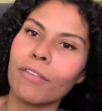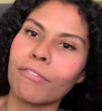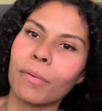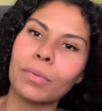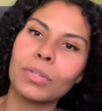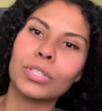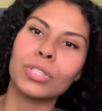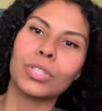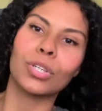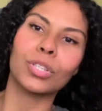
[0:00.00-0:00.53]
If I'm
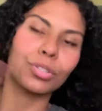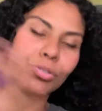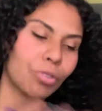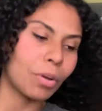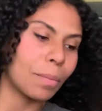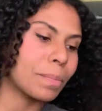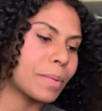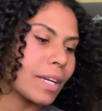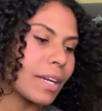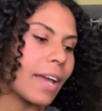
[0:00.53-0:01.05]
gonna start
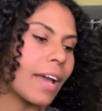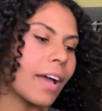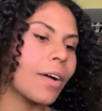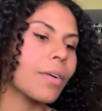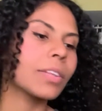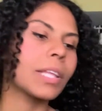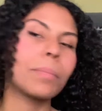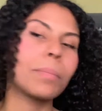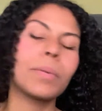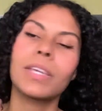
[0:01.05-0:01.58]
scripting
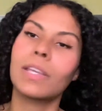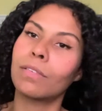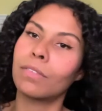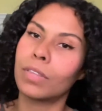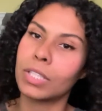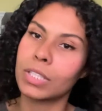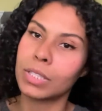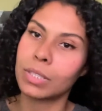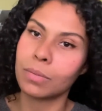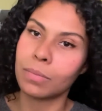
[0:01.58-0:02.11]
now, let me give
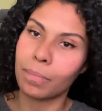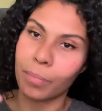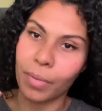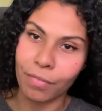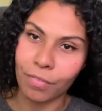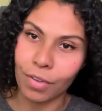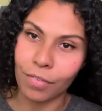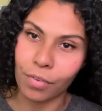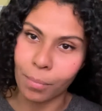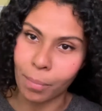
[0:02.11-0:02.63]
this my
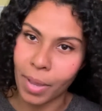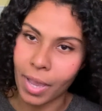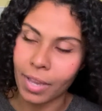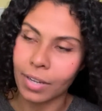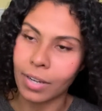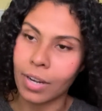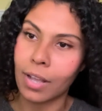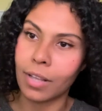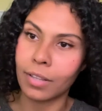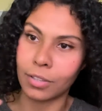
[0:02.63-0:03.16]
favorite
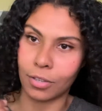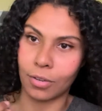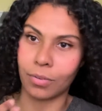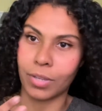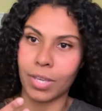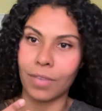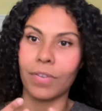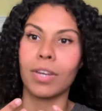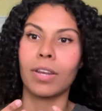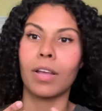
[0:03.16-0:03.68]
pen, you know,
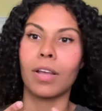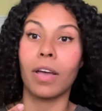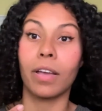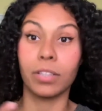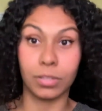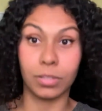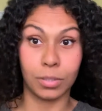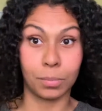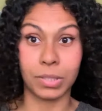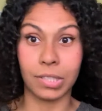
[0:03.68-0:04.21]
give it
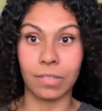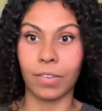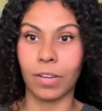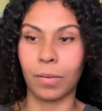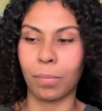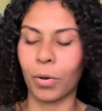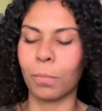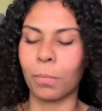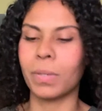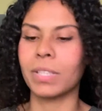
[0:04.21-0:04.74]
a
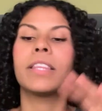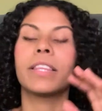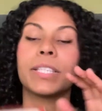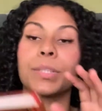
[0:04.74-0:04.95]
specific purpose.